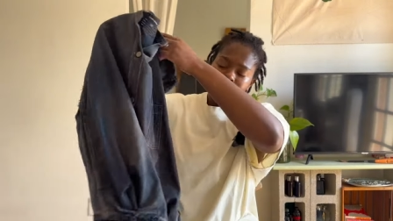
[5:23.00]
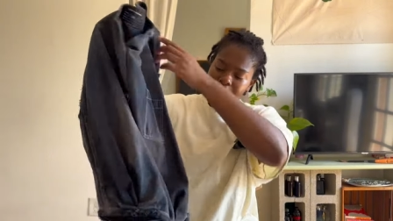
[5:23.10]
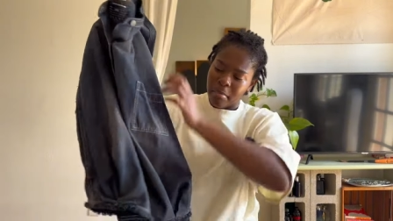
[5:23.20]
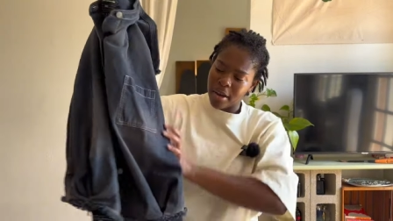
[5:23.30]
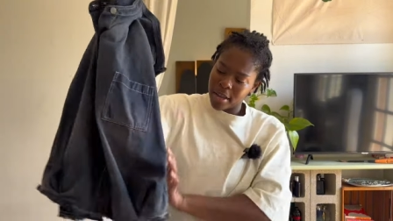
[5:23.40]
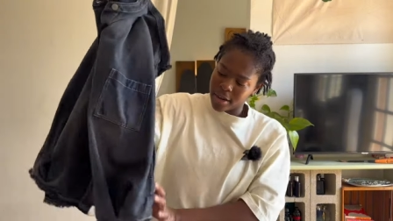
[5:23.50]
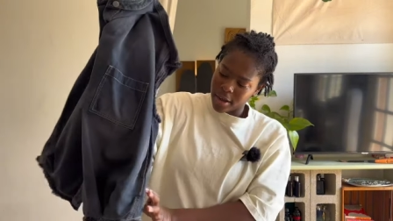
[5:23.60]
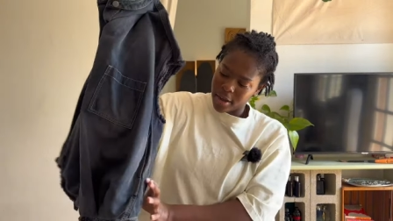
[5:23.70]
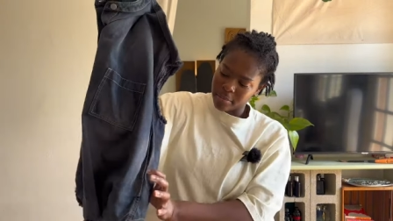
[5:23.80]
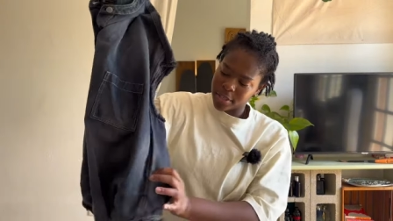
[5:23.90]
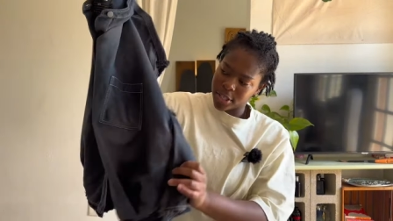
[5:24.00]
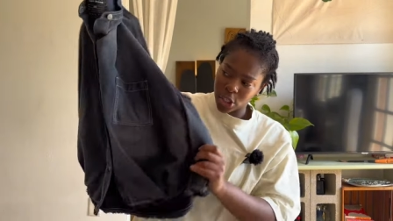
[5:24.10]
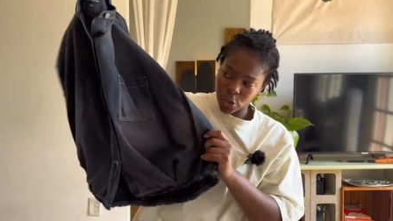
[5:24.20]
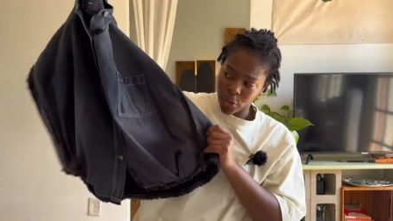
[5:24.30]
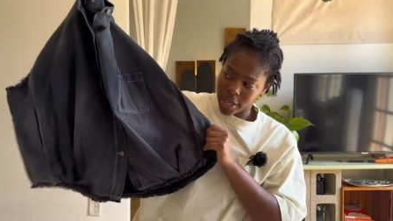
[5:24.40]
button up
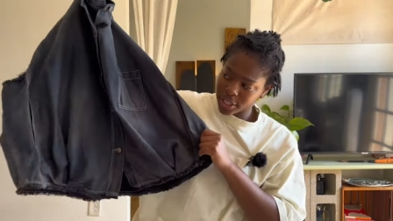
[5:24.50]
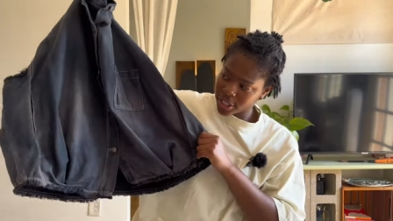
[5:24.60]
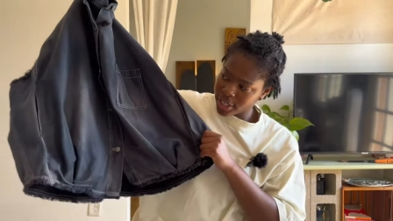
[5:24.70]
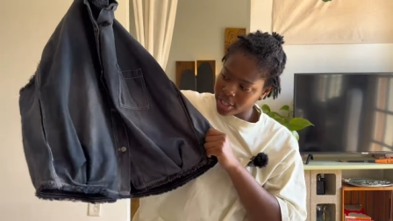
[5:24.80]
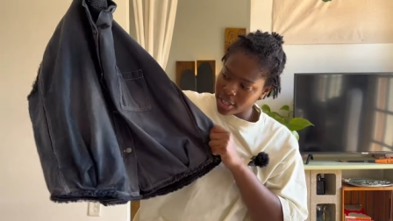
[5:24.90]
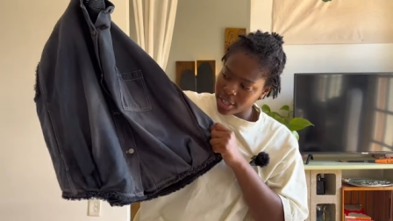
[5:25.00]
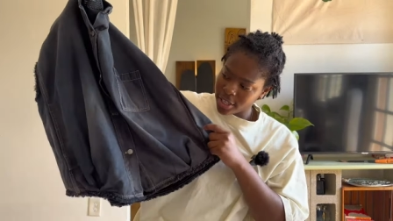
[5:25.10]
situation,